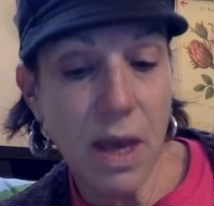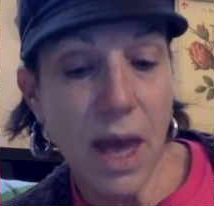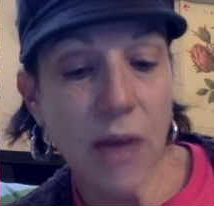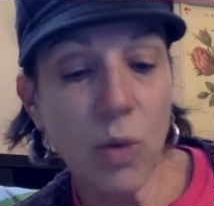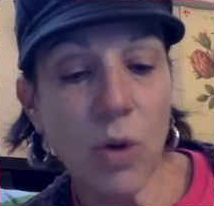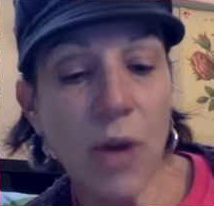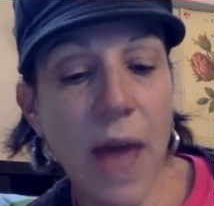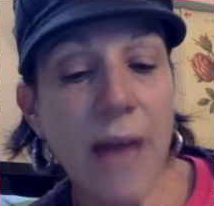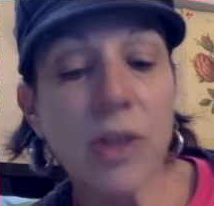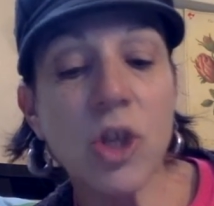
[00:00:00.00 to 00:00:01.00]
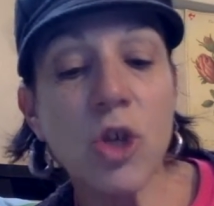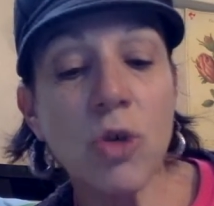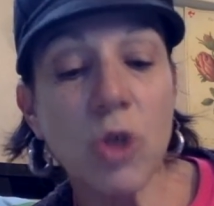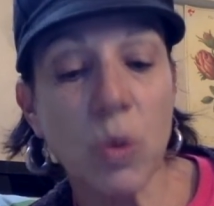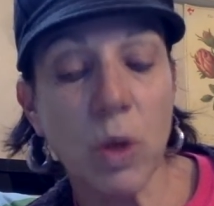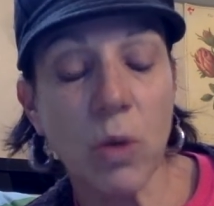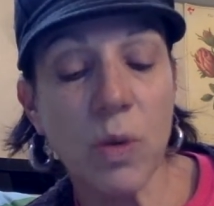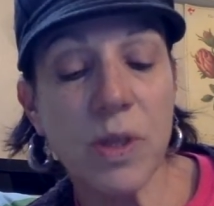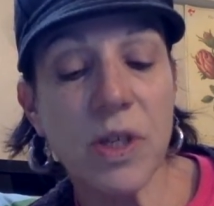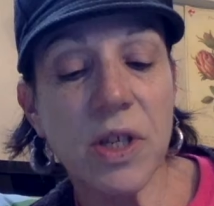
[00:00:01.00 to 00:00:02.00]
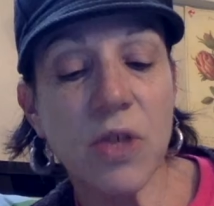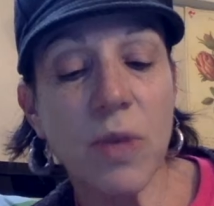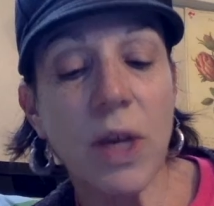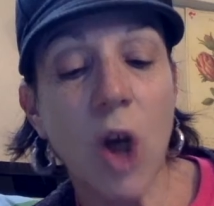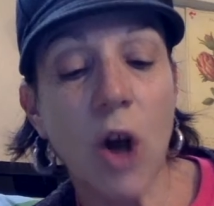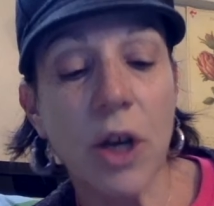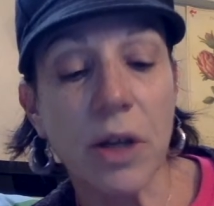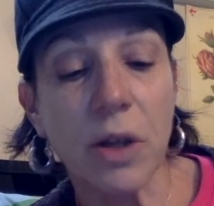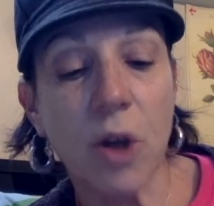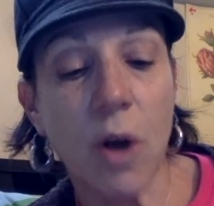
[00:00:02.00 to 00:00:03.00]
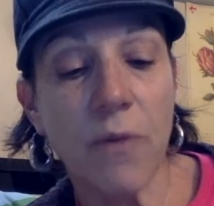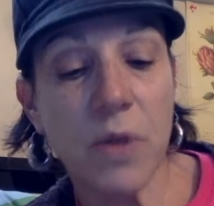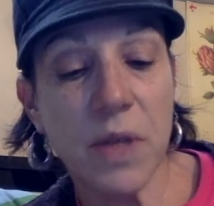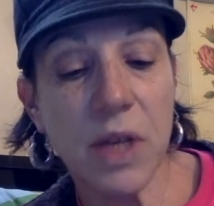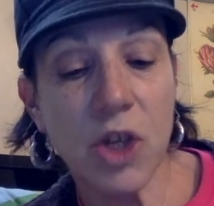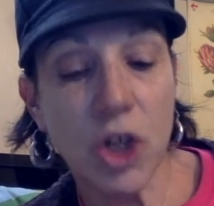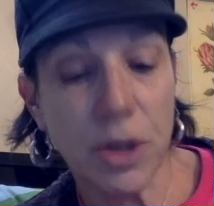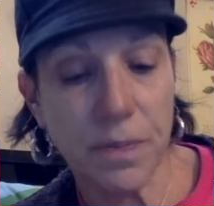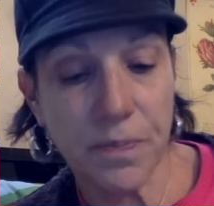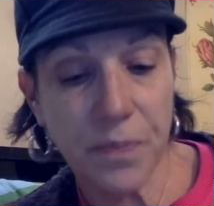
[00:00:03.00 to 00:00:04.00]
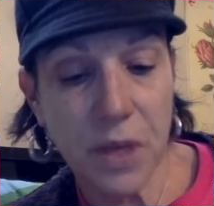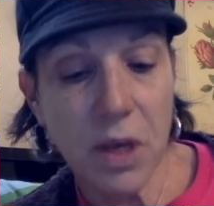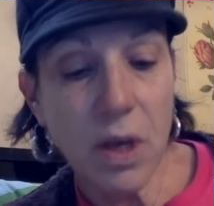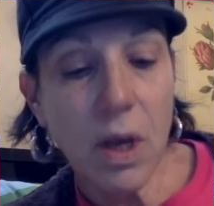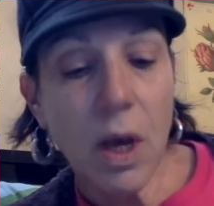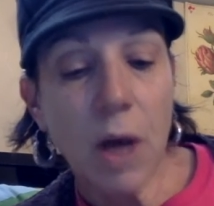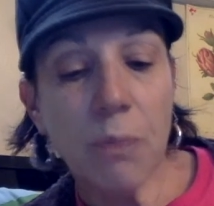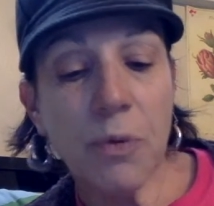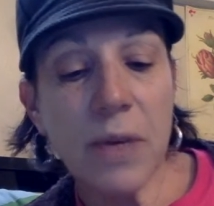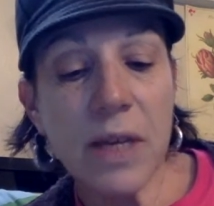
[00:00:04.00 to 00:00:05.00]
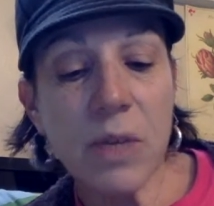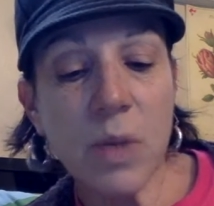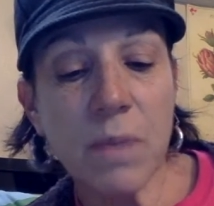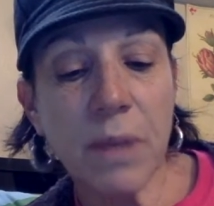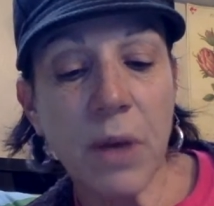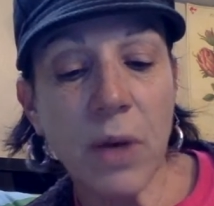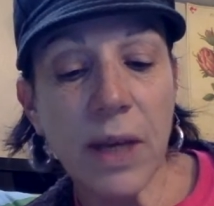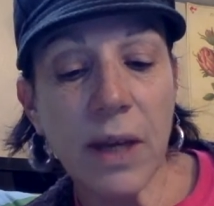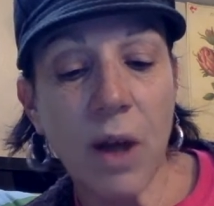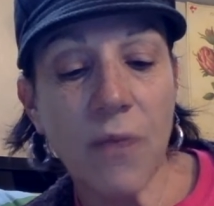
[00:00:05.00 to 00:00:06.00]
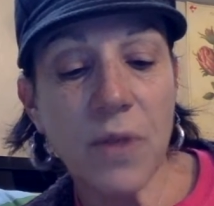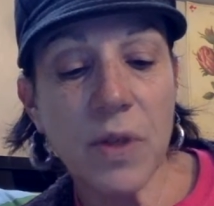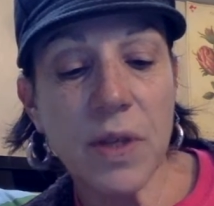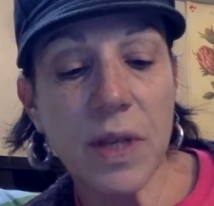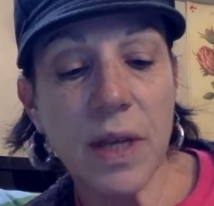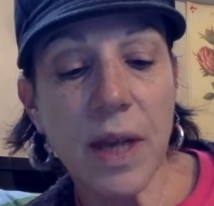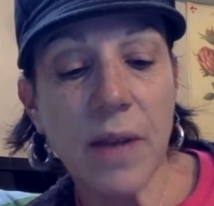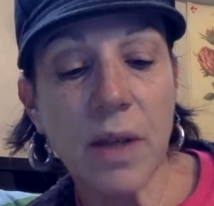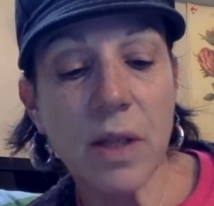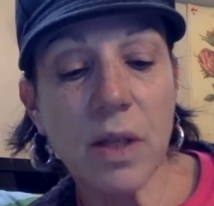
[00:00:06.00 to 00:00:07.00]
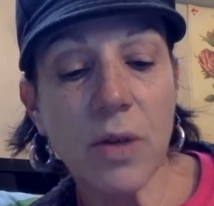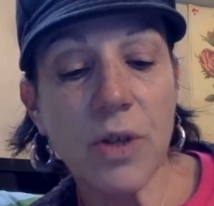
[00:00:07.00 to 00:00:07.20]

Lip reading: Edward, as usual, was disregarding the conversation. A breeze was blowing in off the sea, and the silk